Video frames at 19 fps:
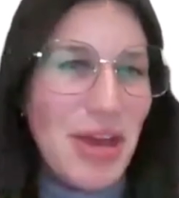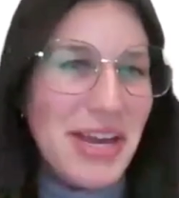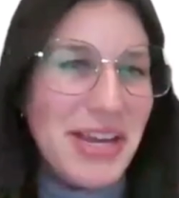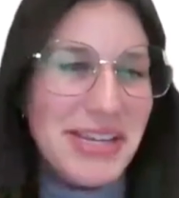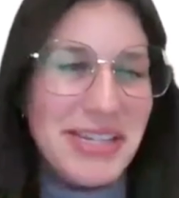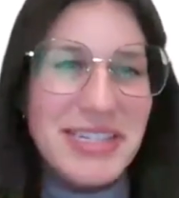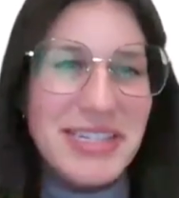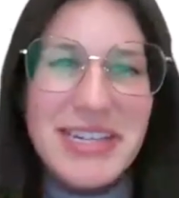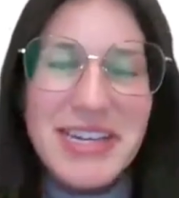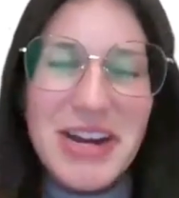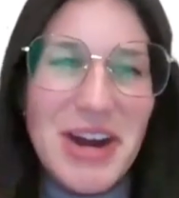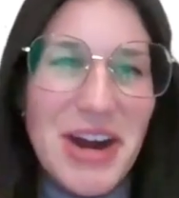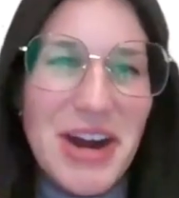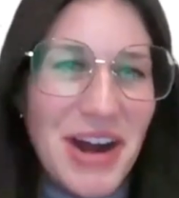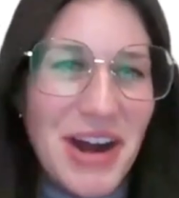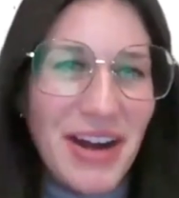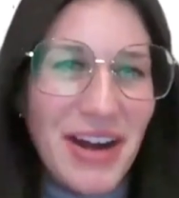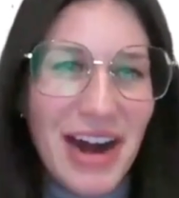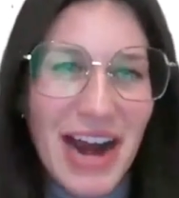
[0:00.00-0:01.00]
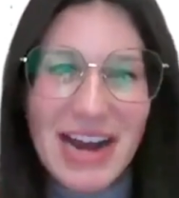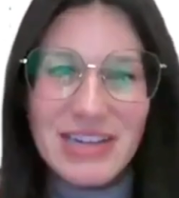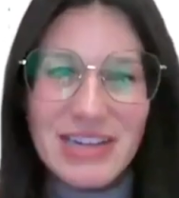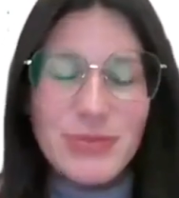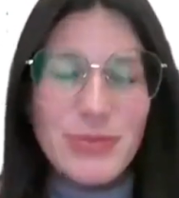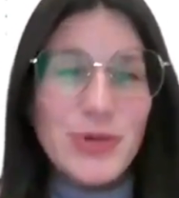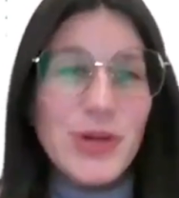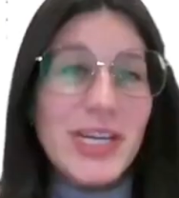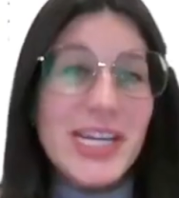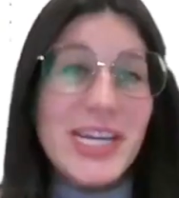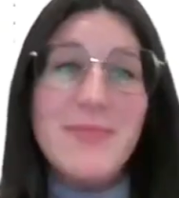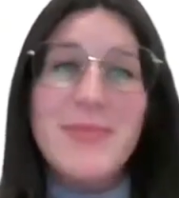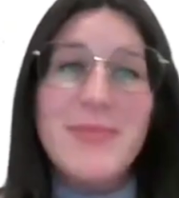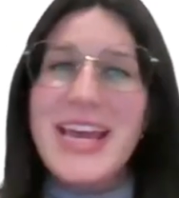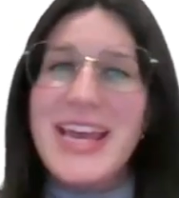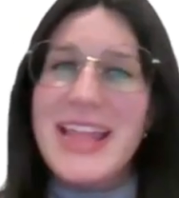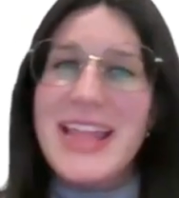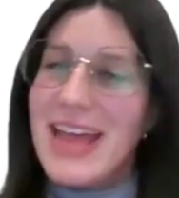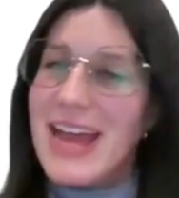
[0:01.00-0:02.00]
easier and to really
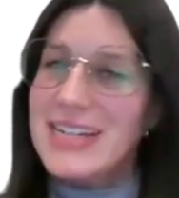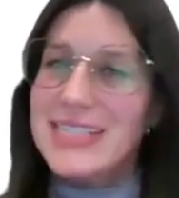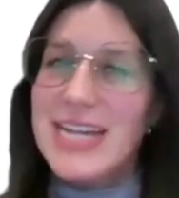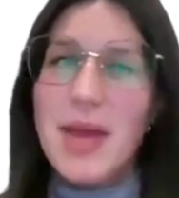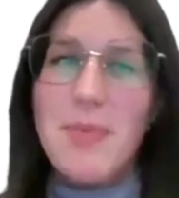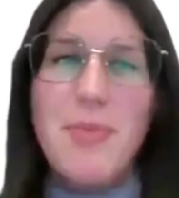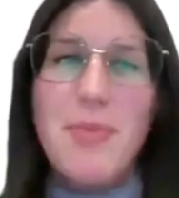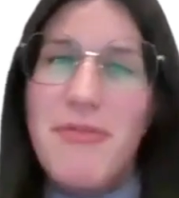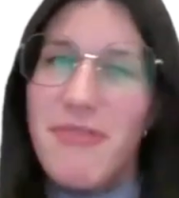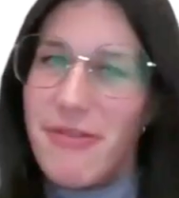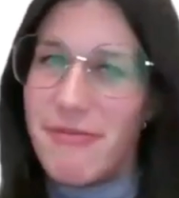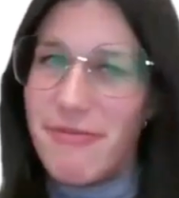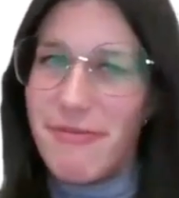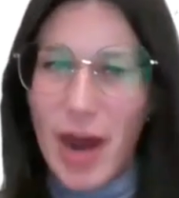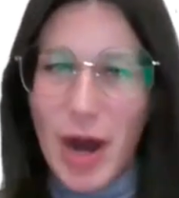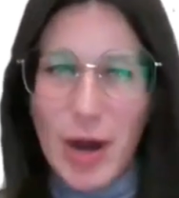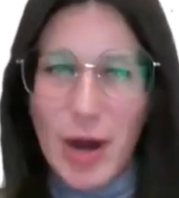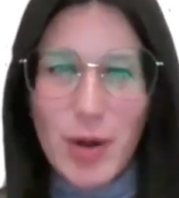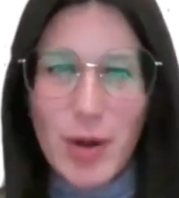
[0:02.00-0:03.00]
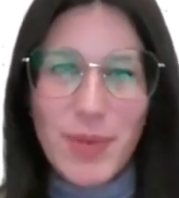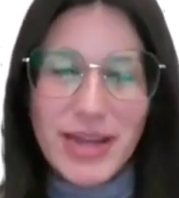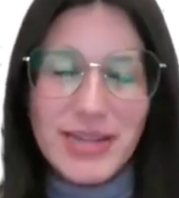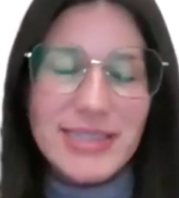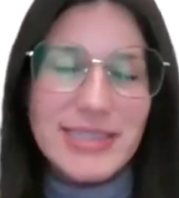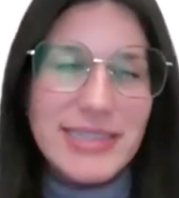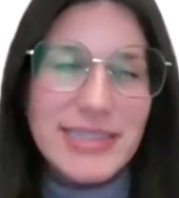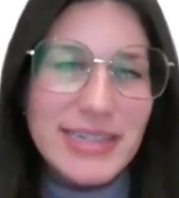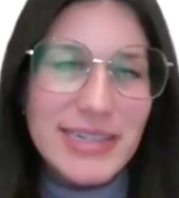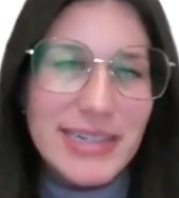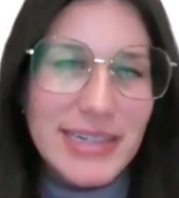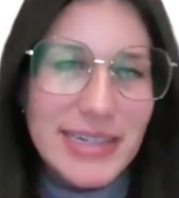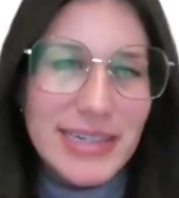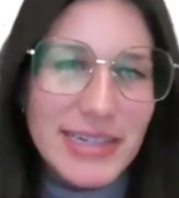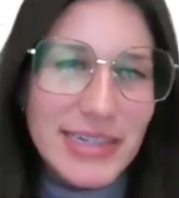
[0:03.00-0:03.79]
be in that type of environment.